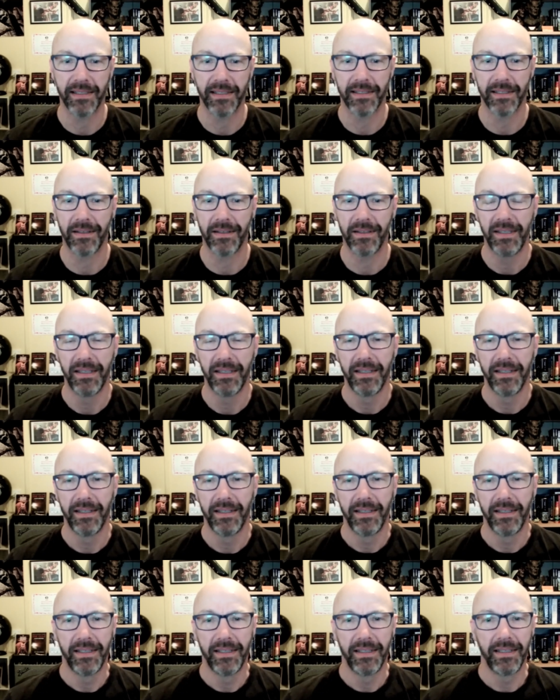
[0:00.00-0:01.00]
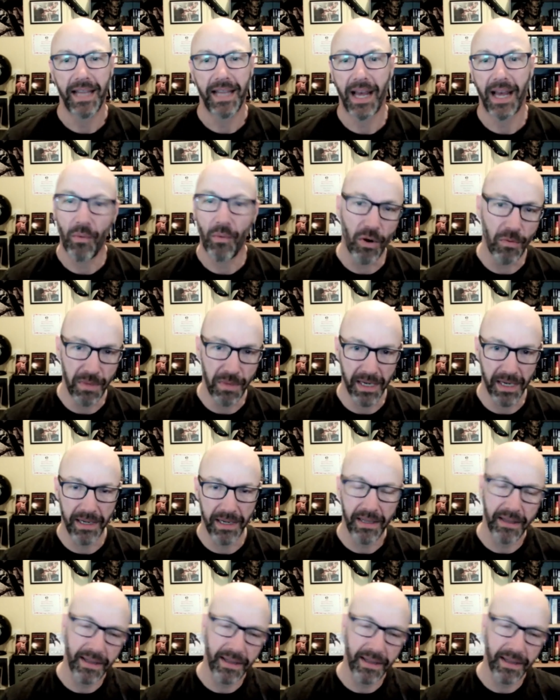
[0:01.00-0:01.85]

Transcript: So that won't be in it.